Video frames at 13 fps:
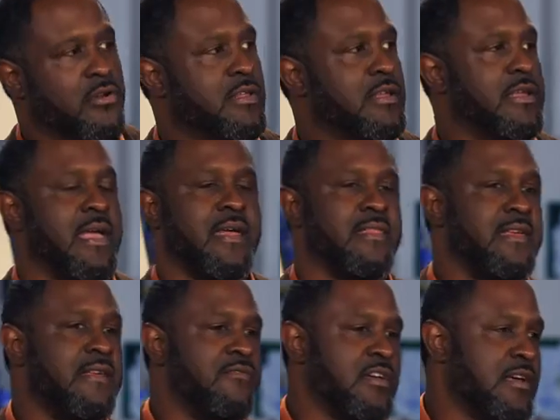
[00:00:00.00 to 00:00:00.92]
or you can't
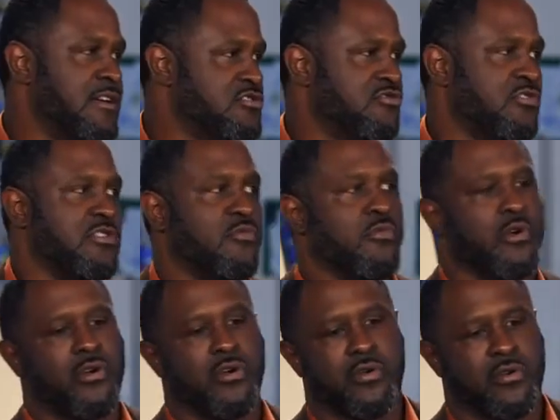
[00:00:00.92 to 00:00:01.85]
leave the country to
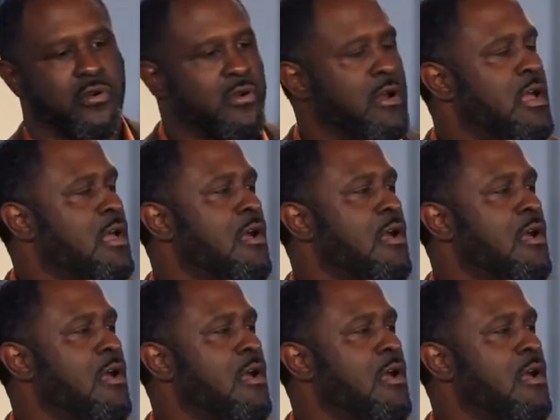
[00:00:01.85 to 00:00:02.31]
work, or